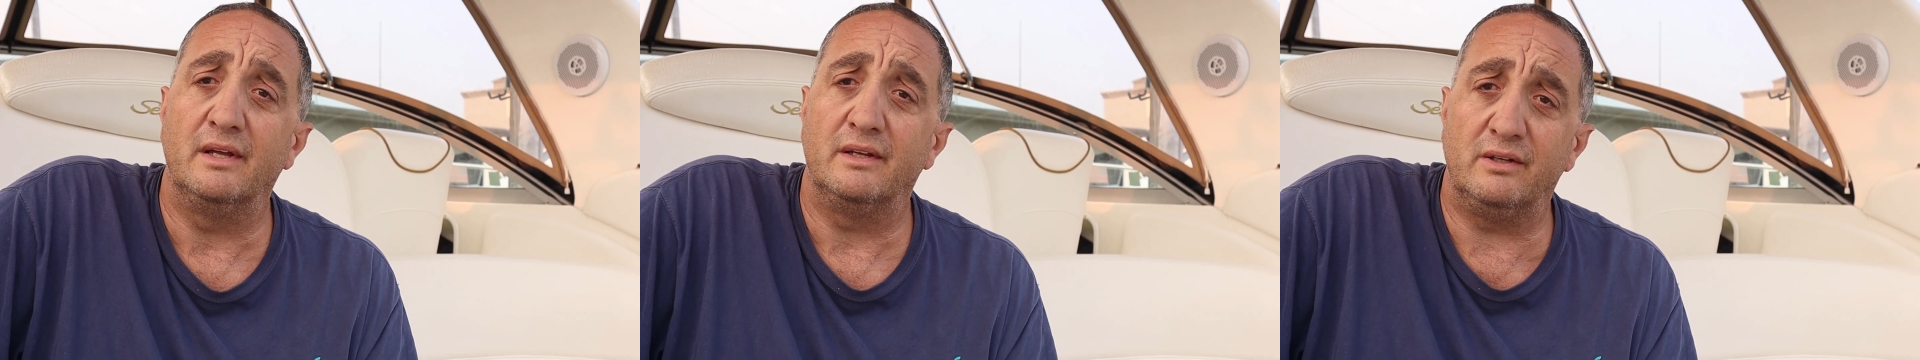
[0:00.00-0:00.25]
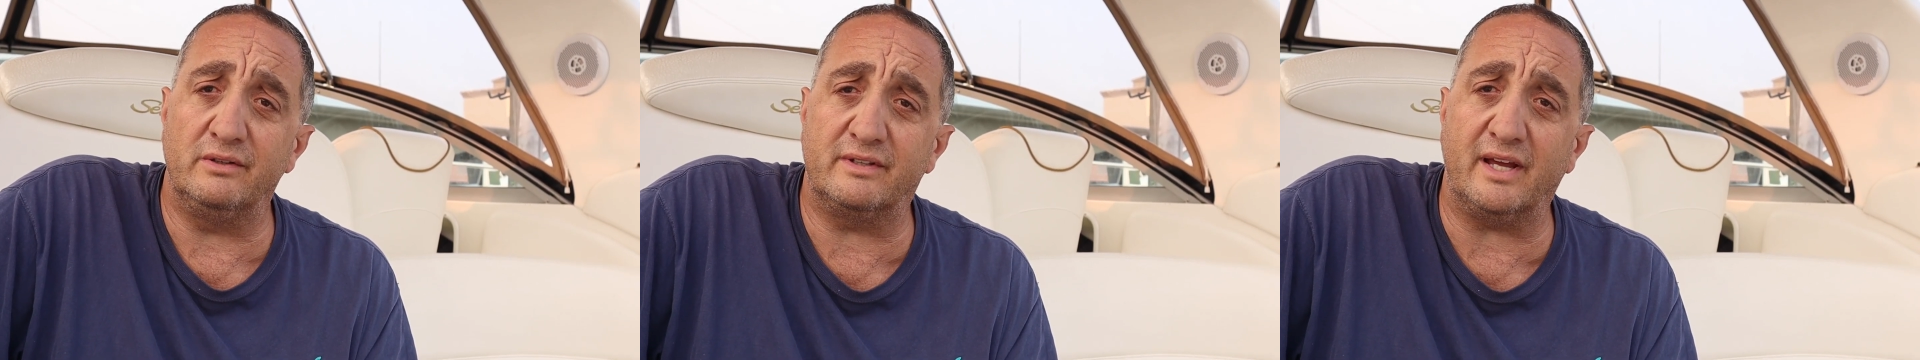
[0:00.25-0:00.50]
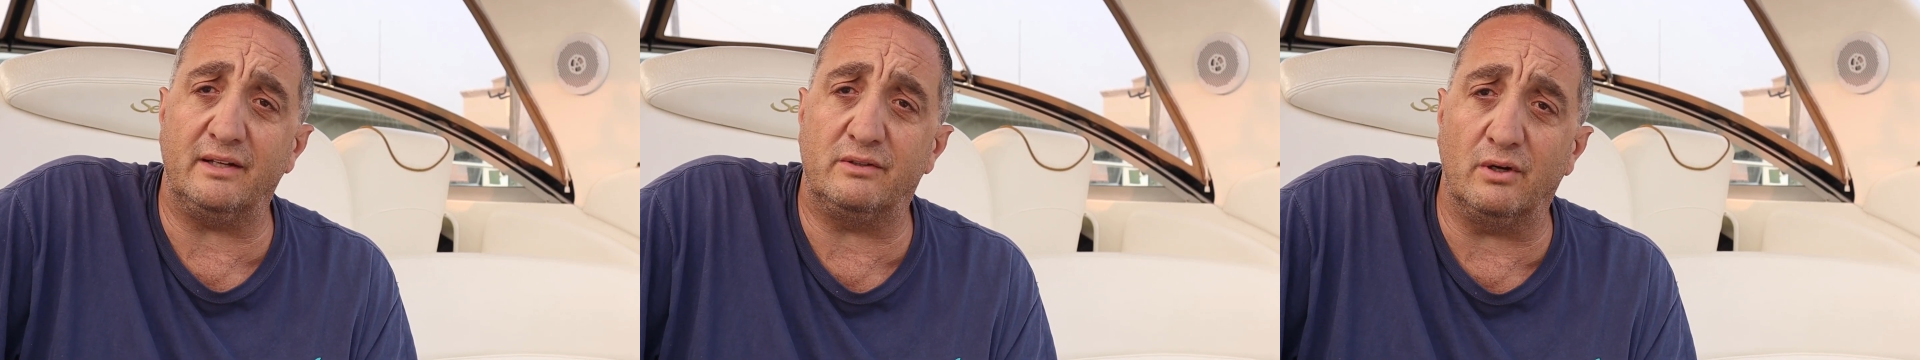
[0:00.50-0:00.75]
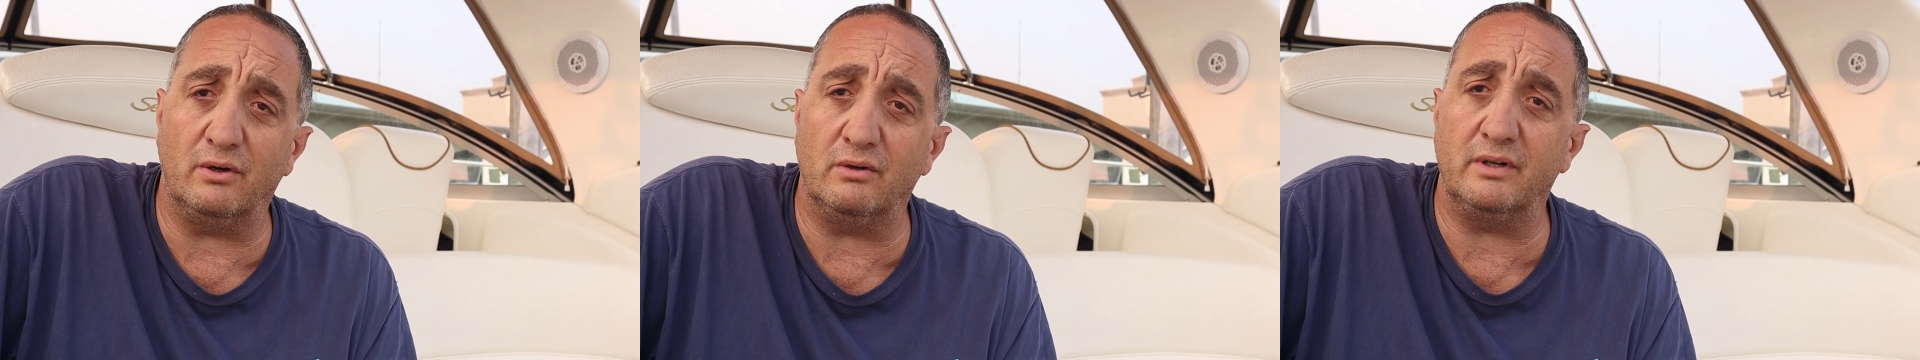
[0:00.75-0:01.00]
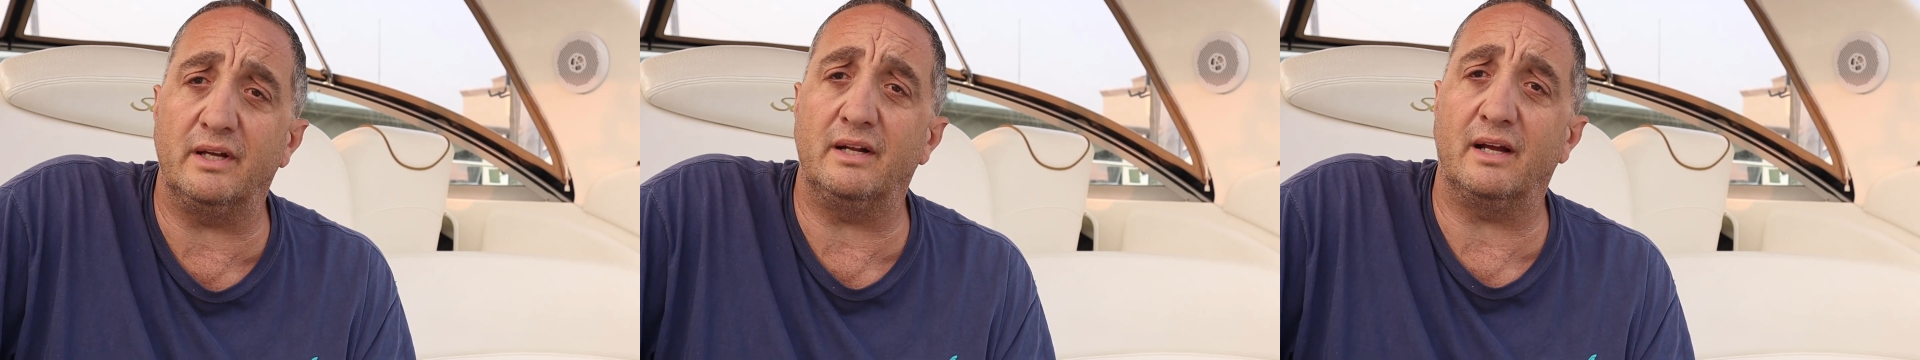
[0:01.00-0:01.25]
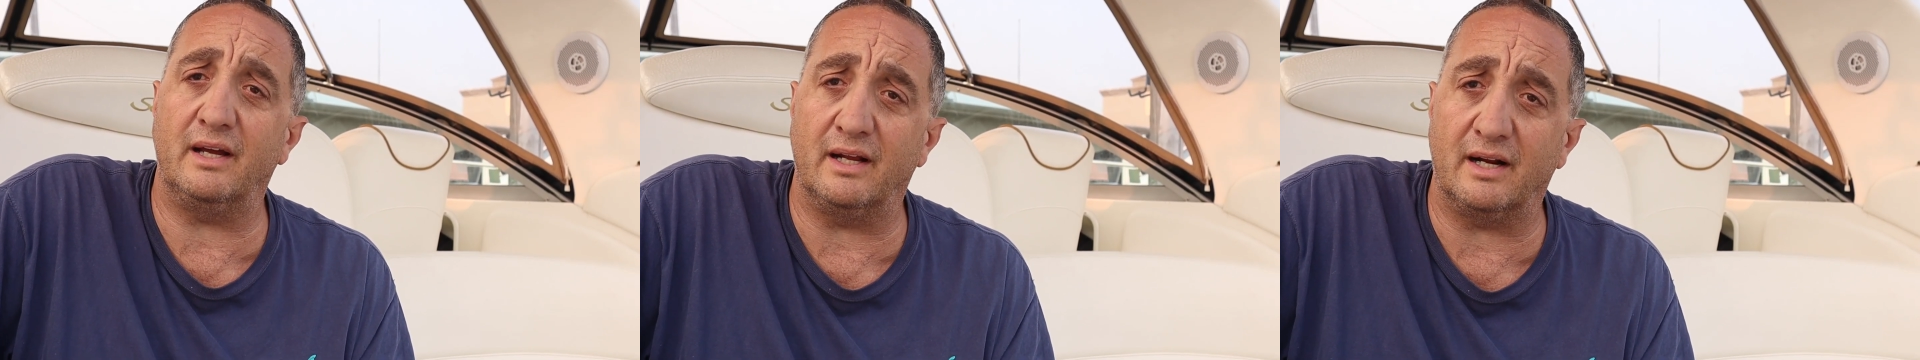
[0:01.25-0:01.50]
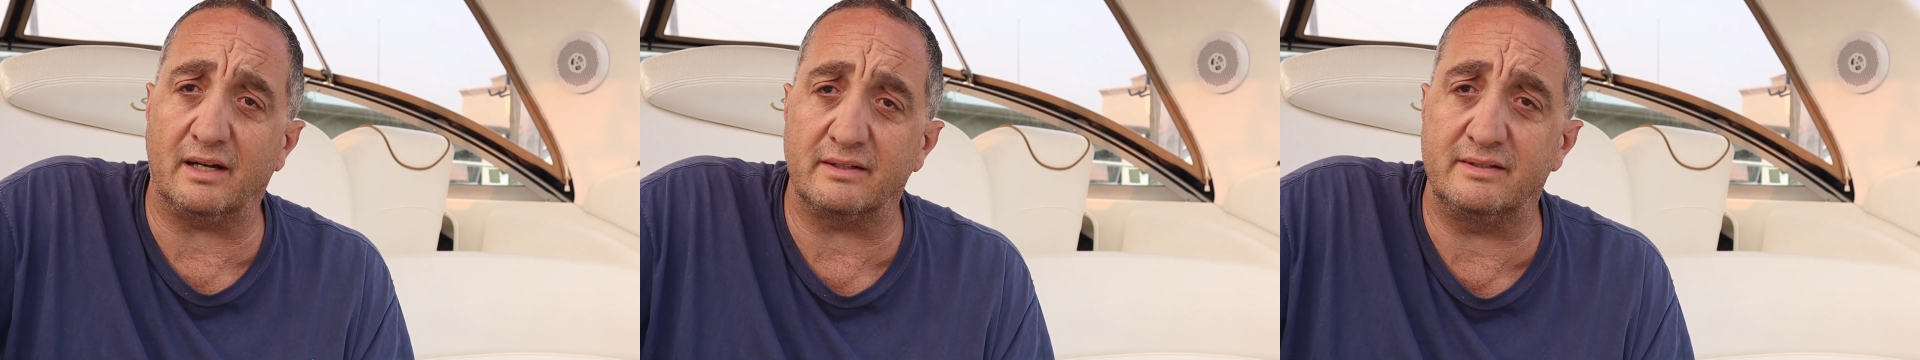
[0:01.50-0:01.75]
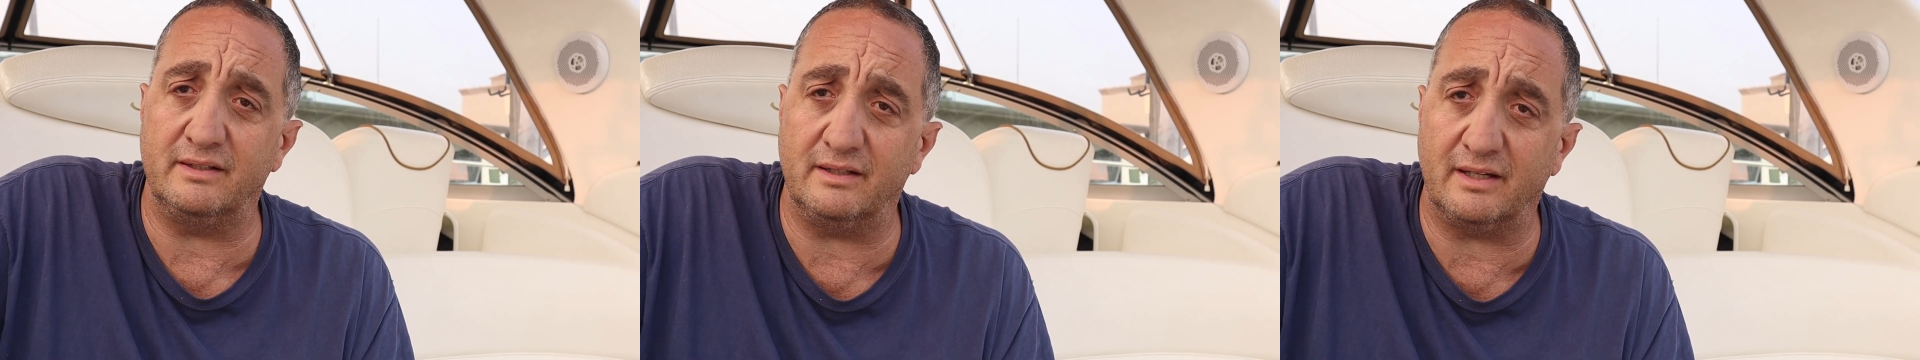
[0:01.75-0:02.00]
you stay tuned, and I'll
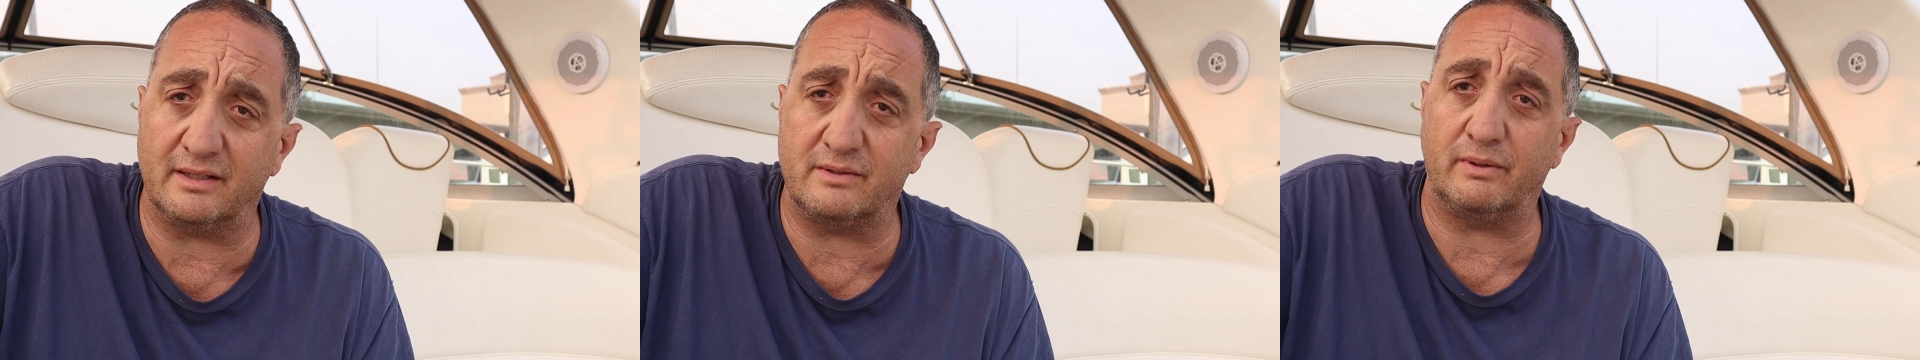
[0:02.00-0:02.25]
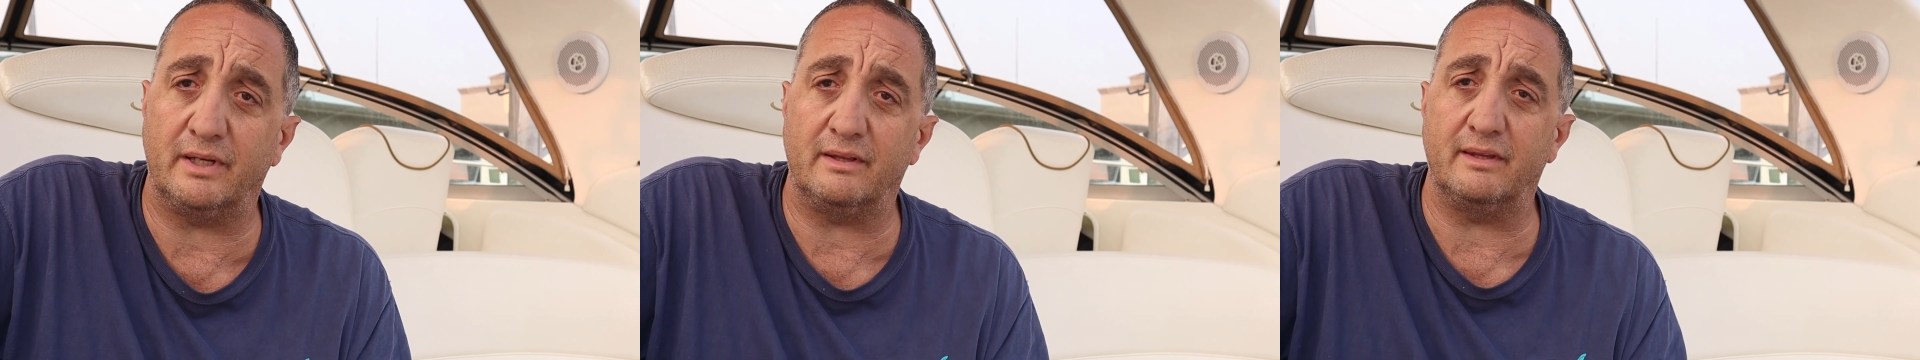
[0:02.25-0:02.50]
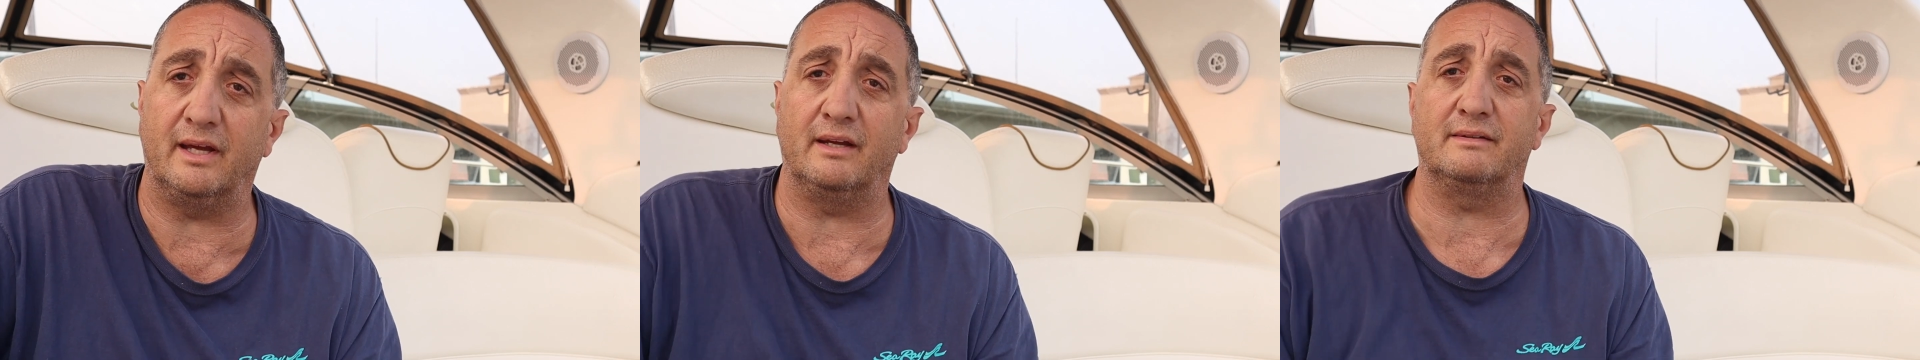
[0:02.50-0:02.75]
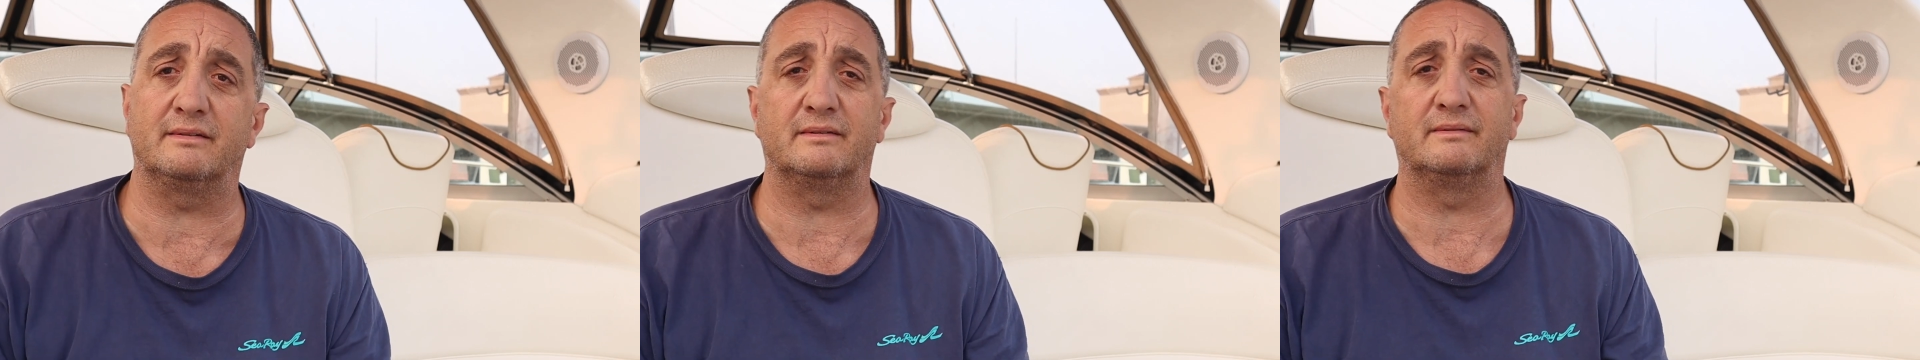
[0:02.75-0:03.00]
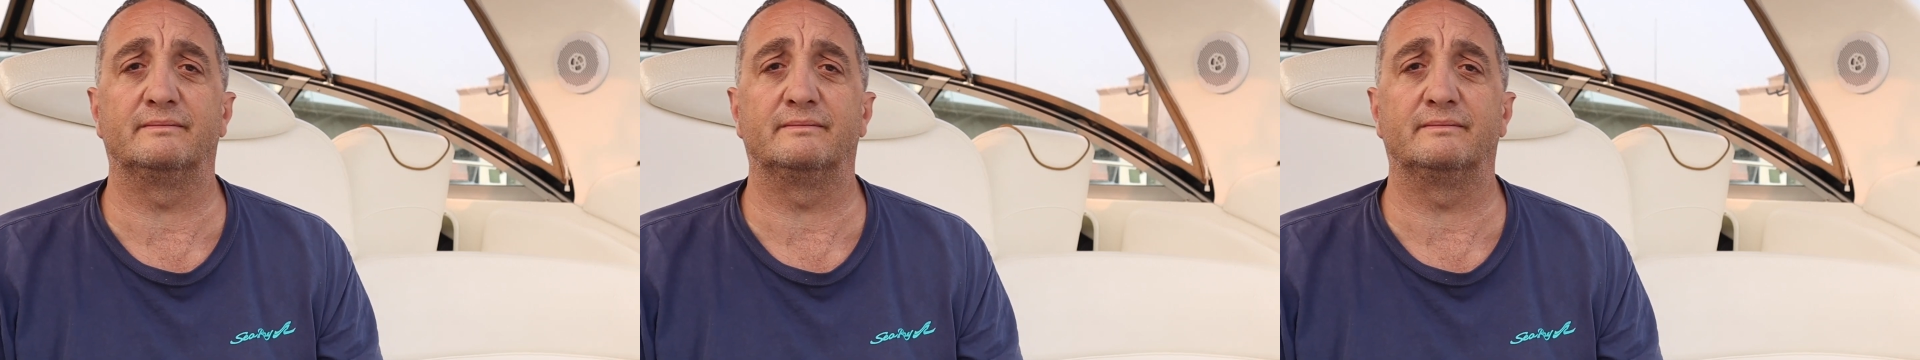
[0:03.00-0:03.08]
see you next week. Thanks.